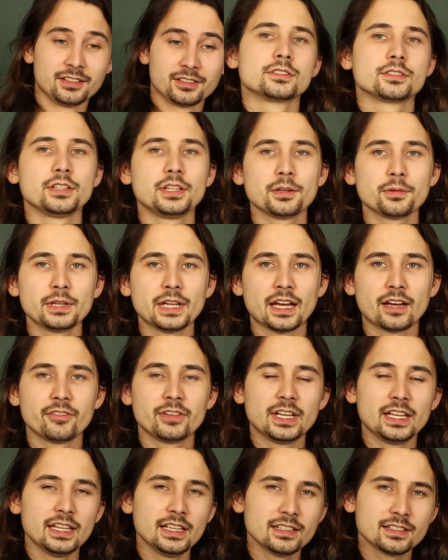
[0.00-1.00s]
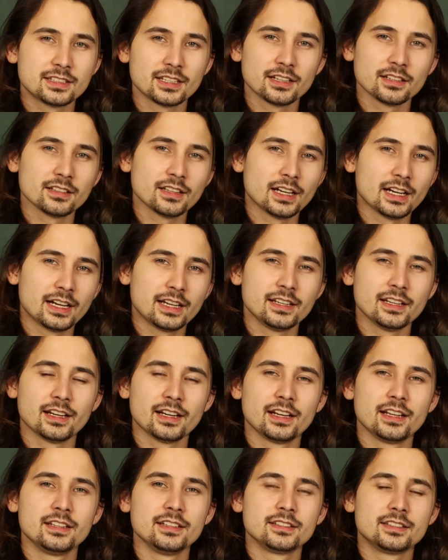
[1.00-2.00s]
So here we have an Intel
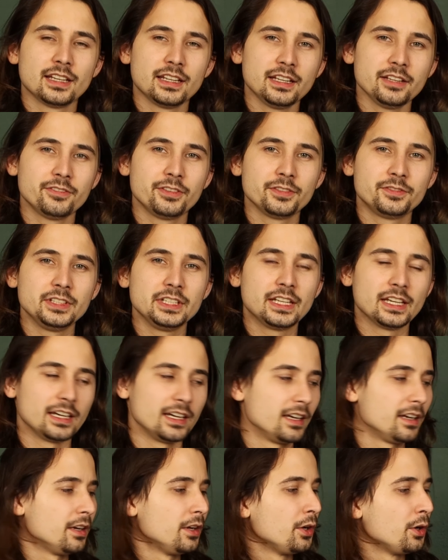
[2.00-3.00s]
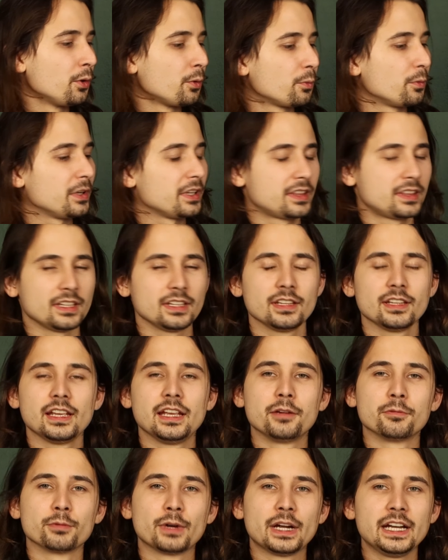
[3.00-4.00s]
i9 10850K with
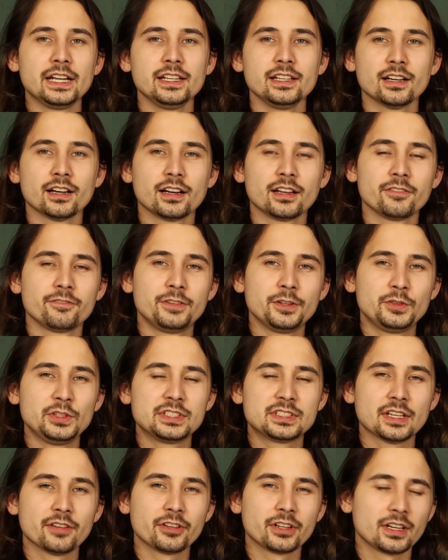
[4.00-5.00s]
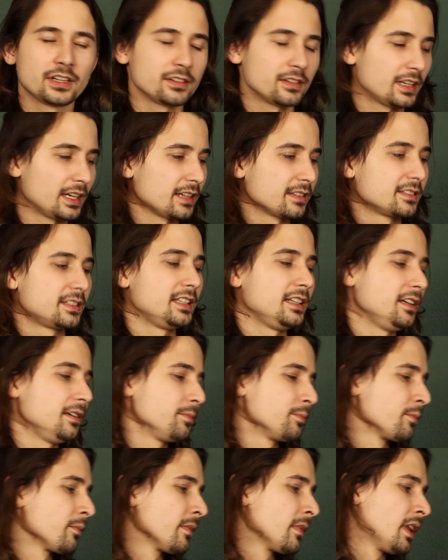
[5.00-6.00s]
a Radeon 5700
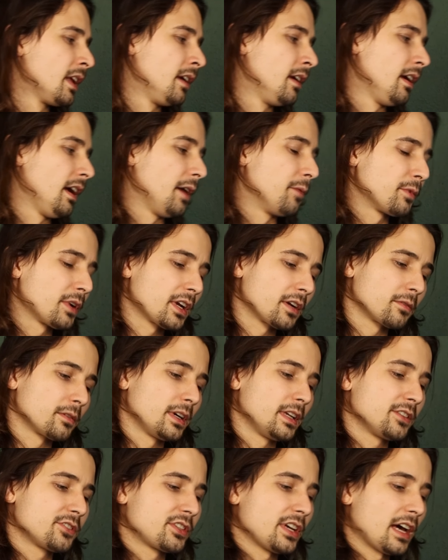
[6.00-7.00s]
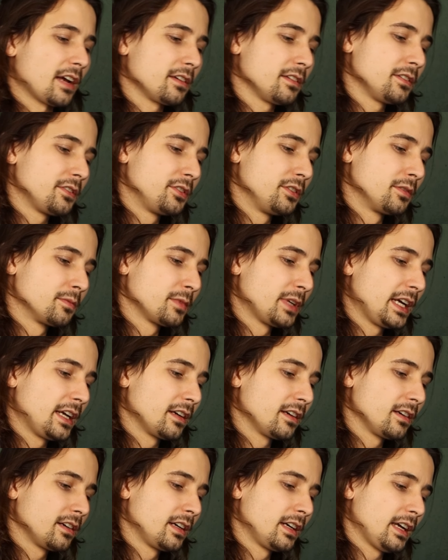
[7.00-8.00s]
XT, and we're gonna run Shadow of the Tomb
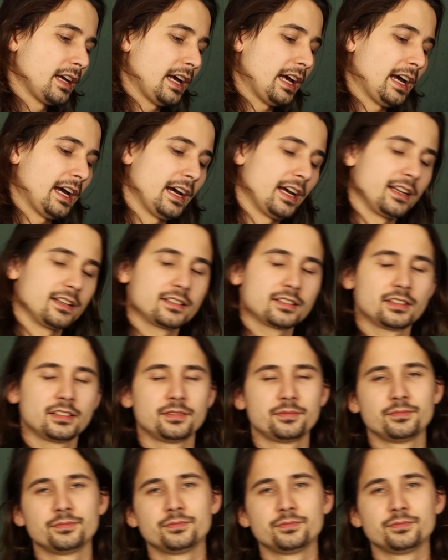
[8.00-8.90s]
Raider at